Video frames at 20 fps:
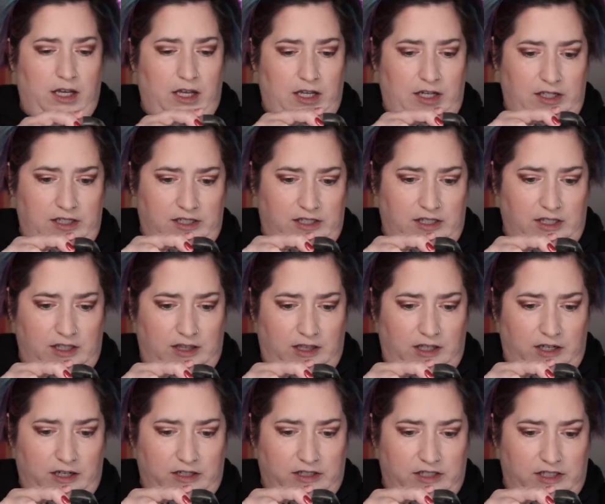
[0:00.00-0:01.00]
It is the
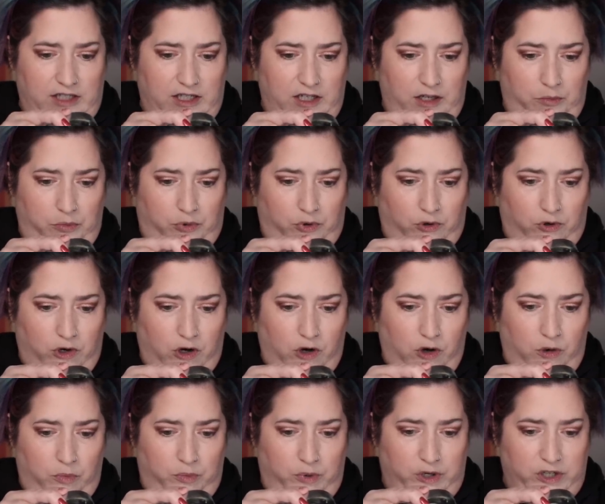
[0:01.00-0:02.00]
Luxie
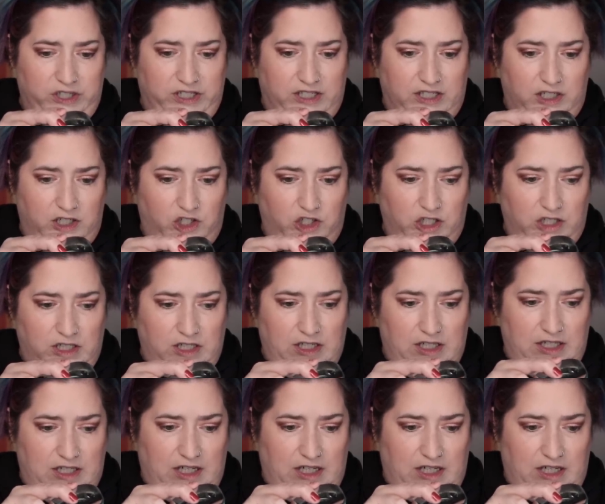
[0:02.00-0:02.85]
Pro Precision